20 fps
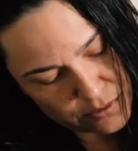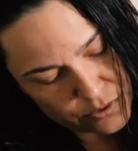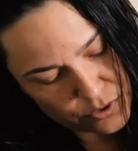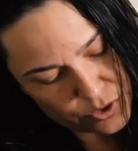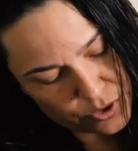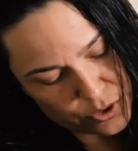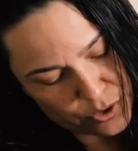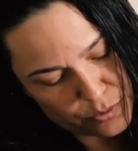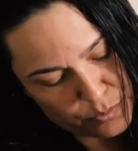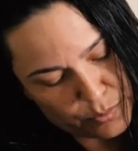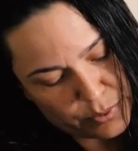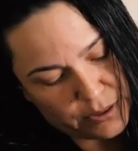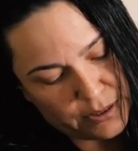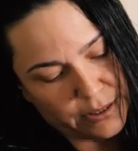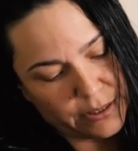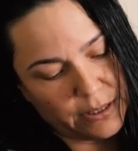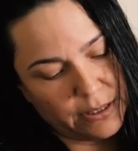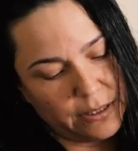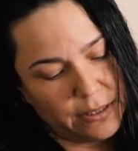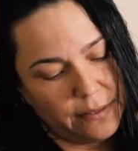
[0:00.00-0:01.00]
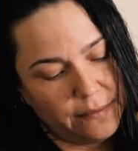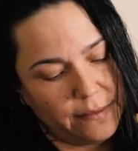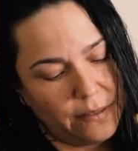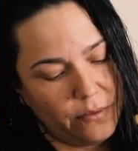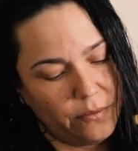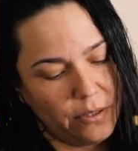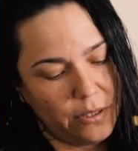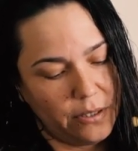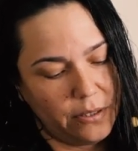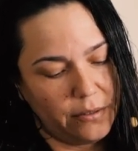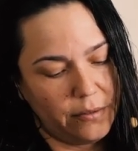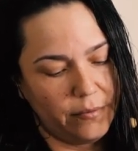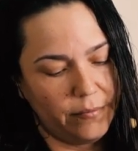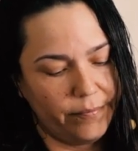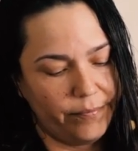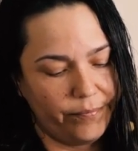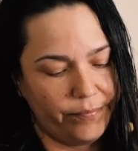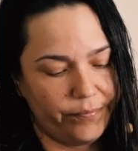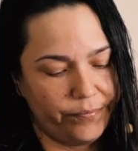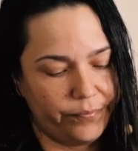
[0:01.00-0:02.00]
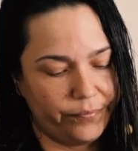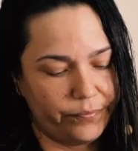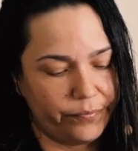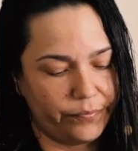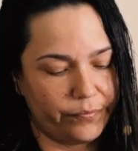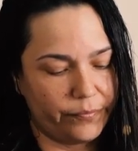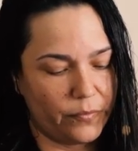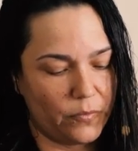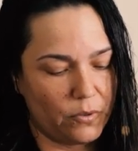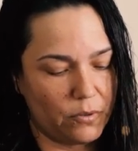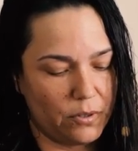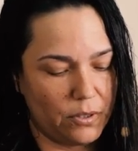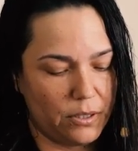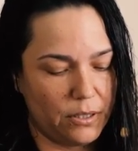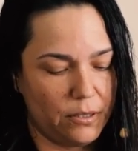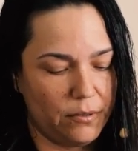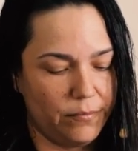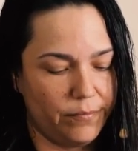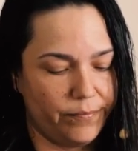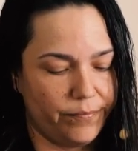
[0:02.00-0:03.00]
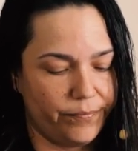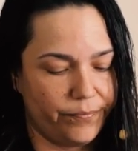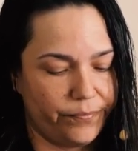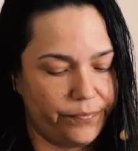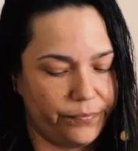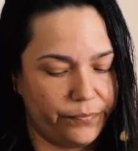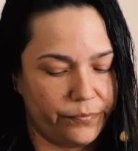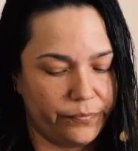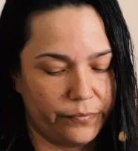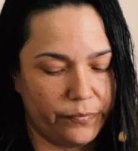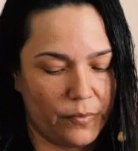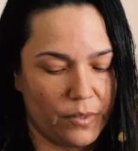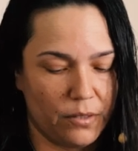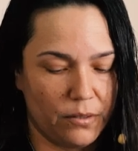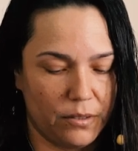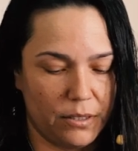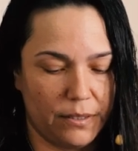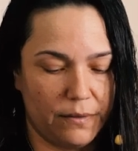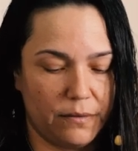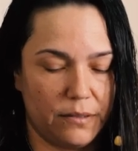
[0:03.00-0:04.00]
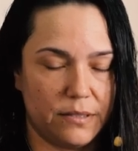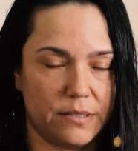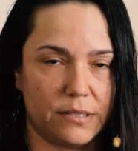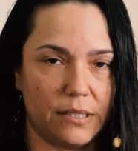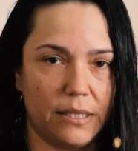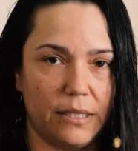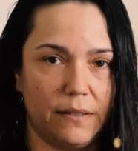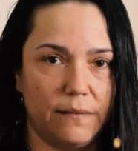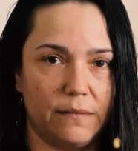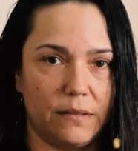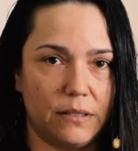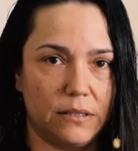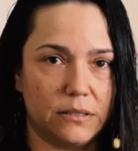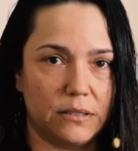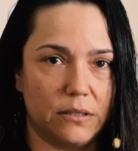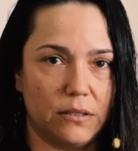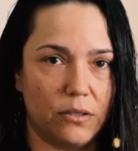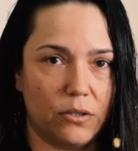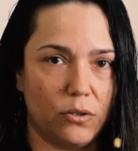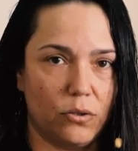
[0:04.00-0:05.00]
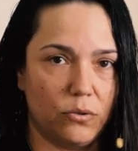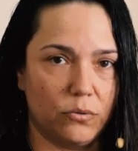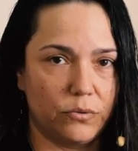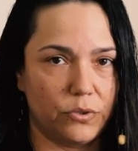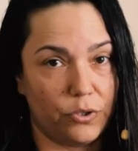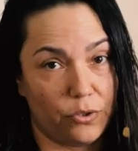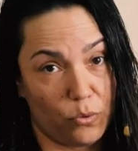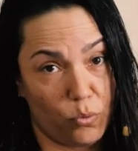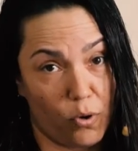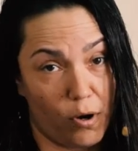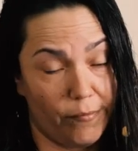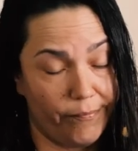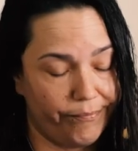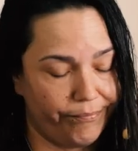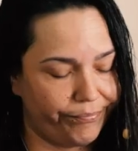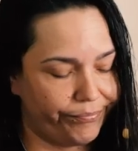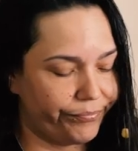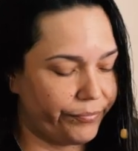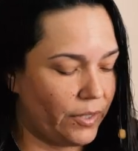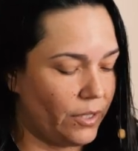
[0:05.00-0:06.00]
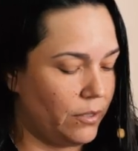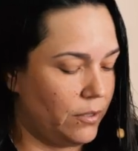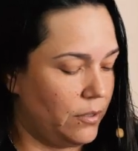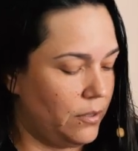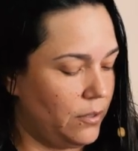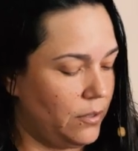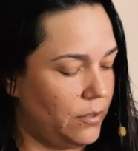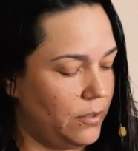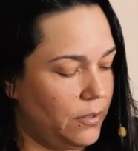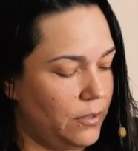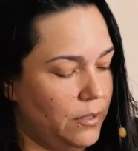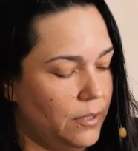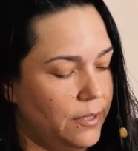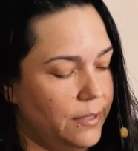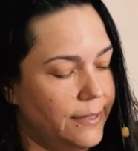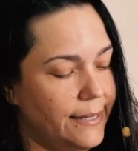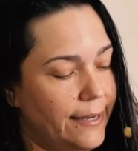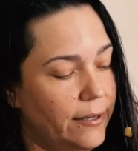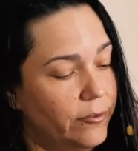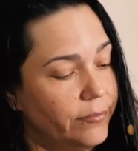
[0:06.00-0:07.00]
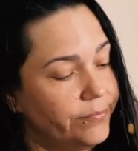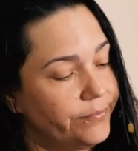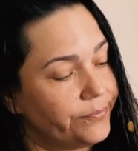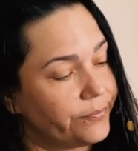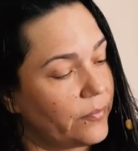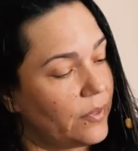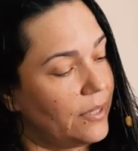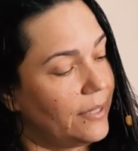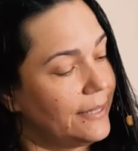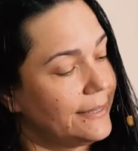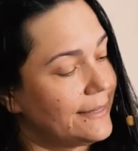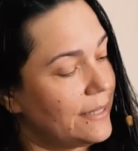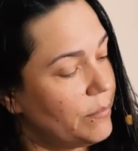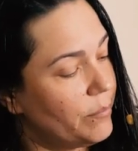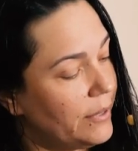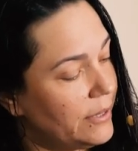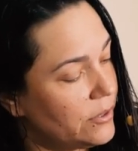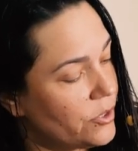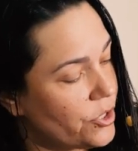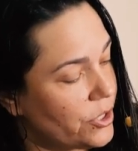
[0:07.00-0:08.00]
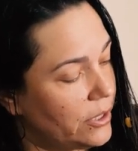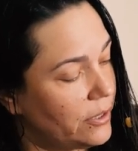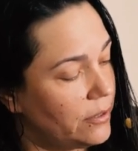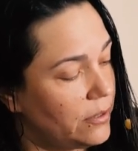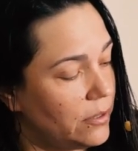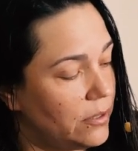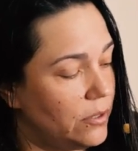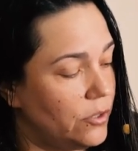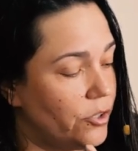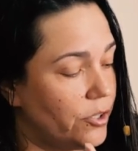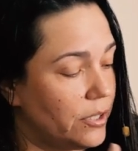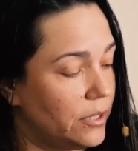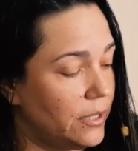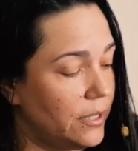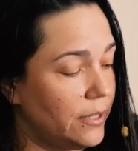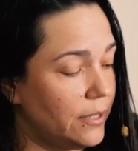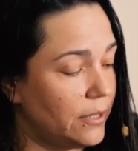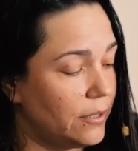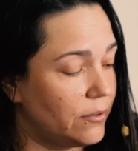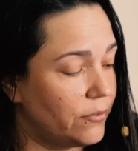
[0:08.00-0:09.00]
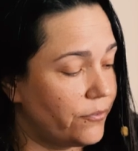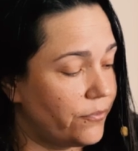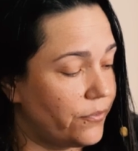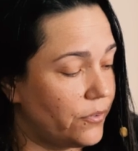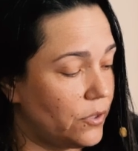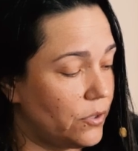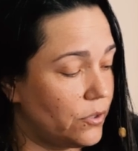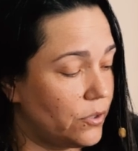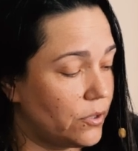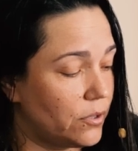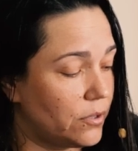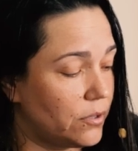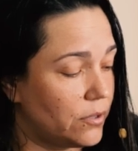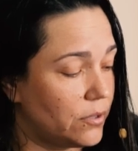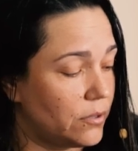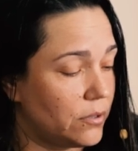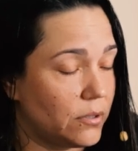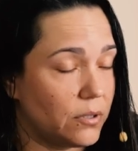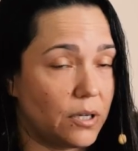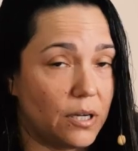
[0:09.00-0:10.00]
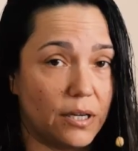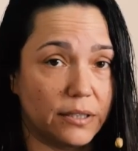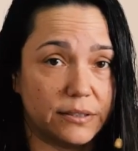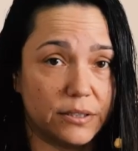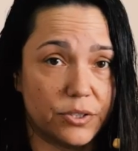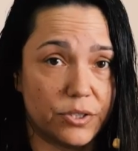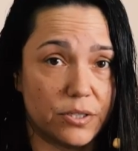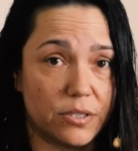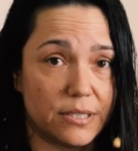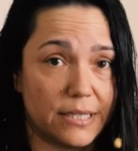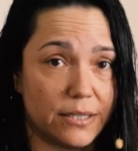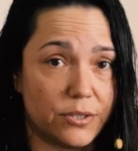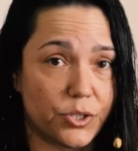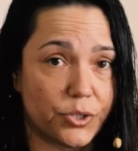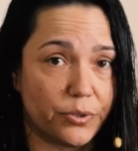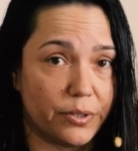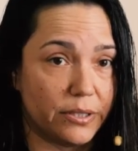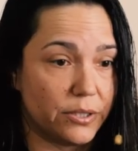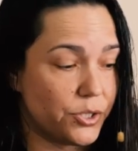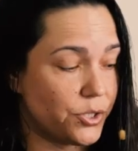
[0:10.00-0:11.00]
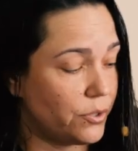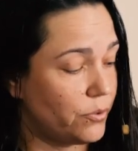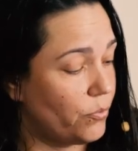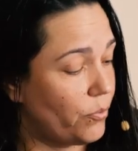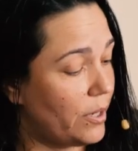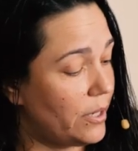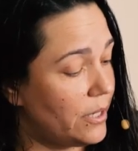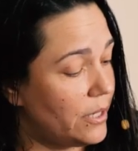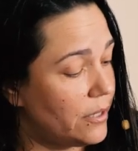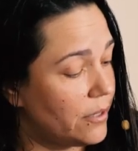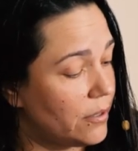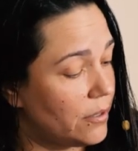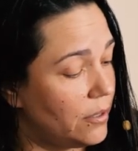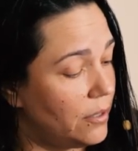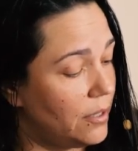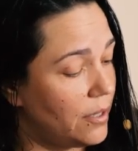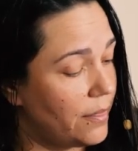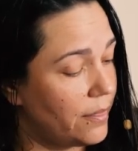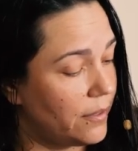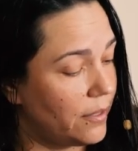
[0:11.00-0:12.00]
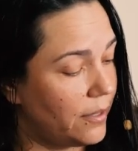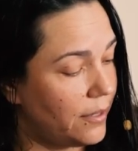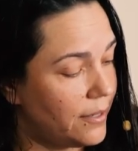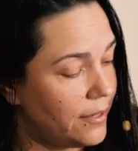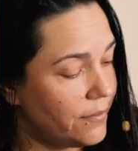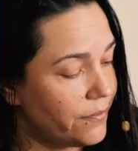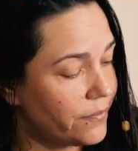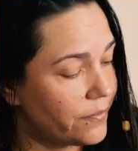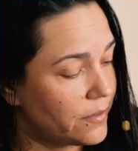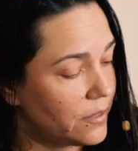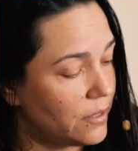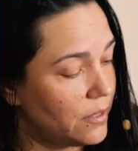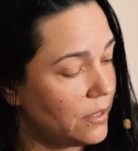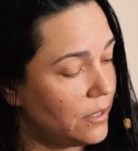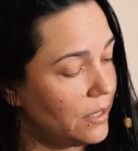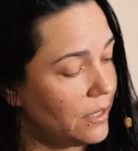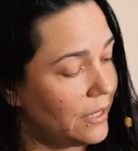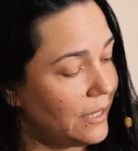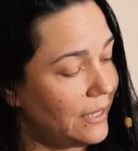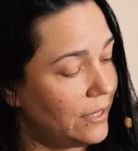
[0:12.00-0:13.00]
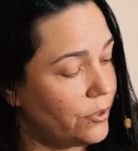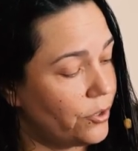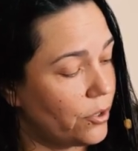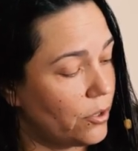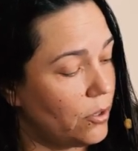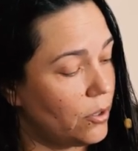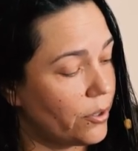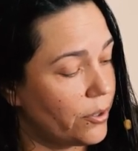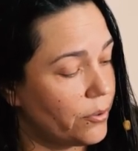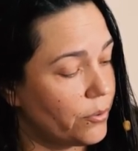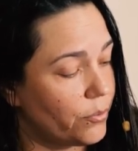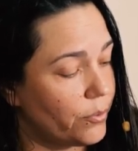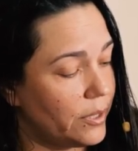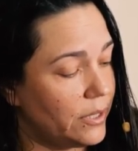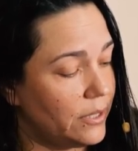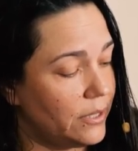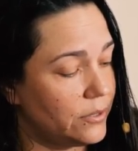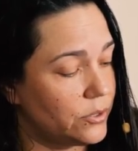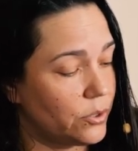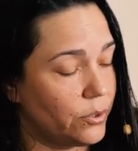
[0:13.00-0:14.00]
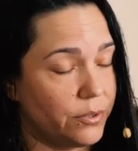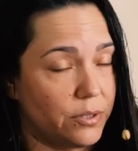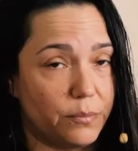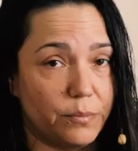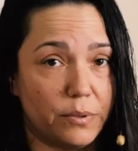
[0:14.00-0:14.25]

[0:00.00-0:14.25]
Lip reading: So you plug it in down here, okay? And this end is going to go to the wall. Now, as I mentioned, you're going to have your oxygen saturation right here on the left, and your heart rate is going to